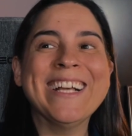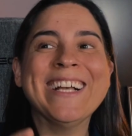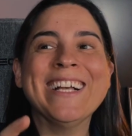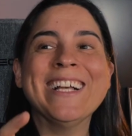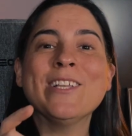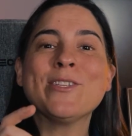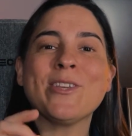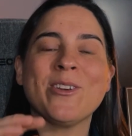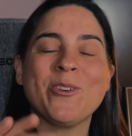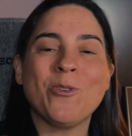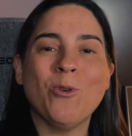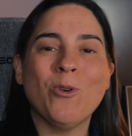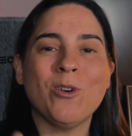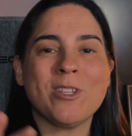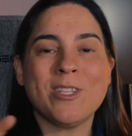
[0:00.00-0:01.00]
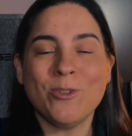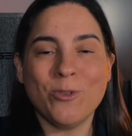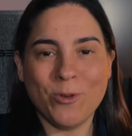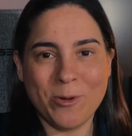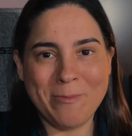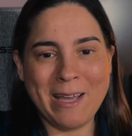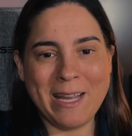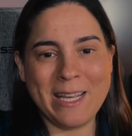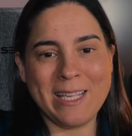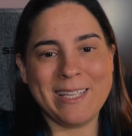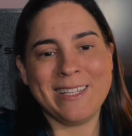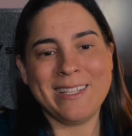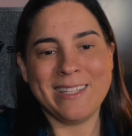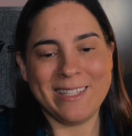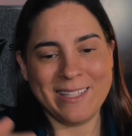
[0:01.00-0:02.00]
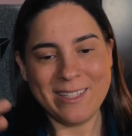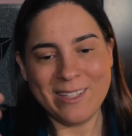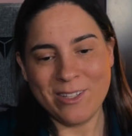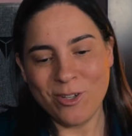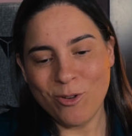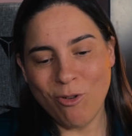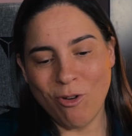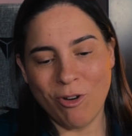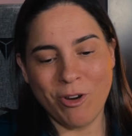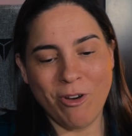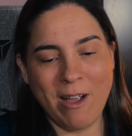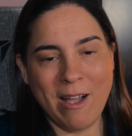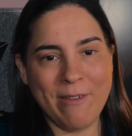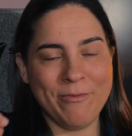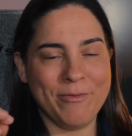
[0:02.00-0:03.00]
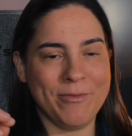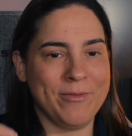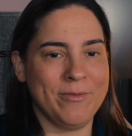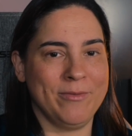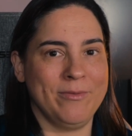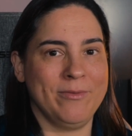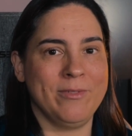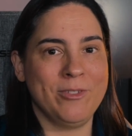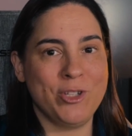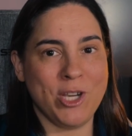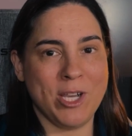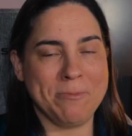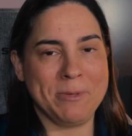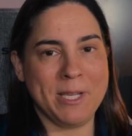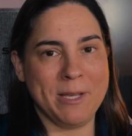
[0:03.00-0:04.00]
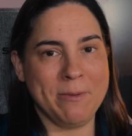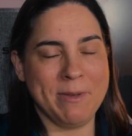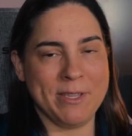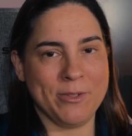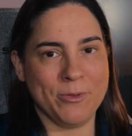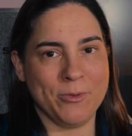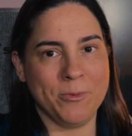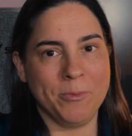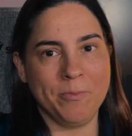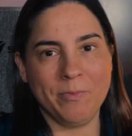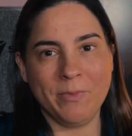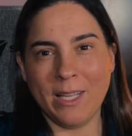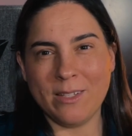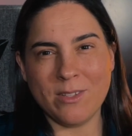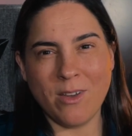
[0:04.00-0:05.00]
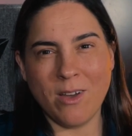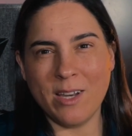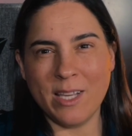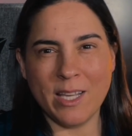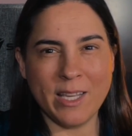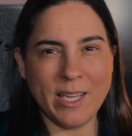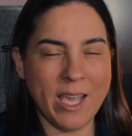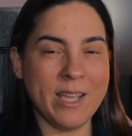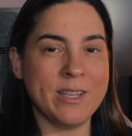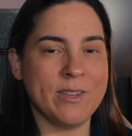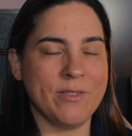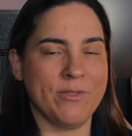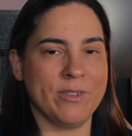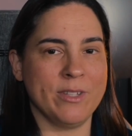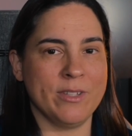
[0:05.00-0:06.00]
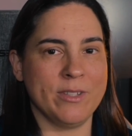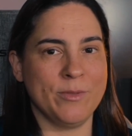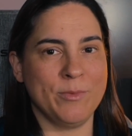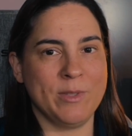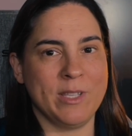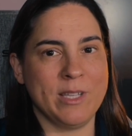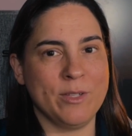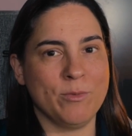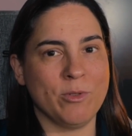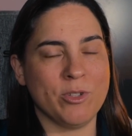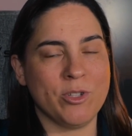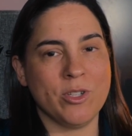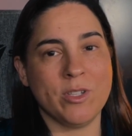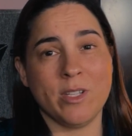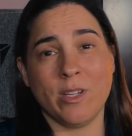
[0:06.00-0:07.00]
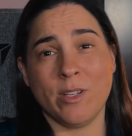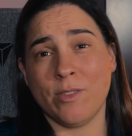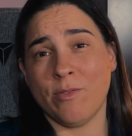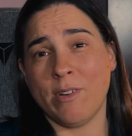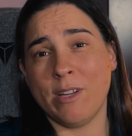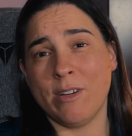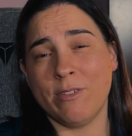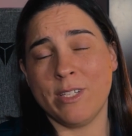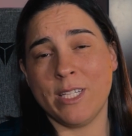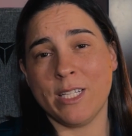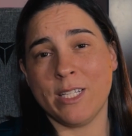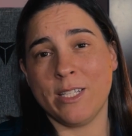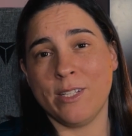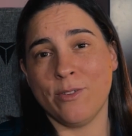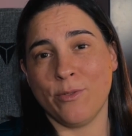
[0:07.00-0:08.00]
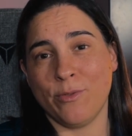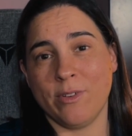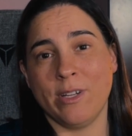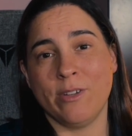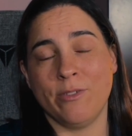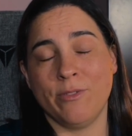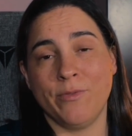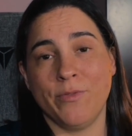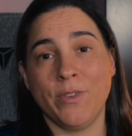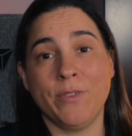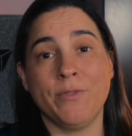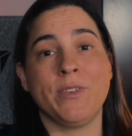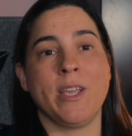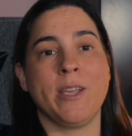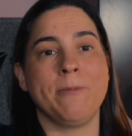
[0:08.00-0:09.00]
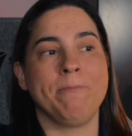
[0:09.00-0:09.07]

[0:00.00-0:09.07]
so quartz and automatic, chronograph, GMT bezel. That's kind of your key differences with these watches, and it's 360 or 350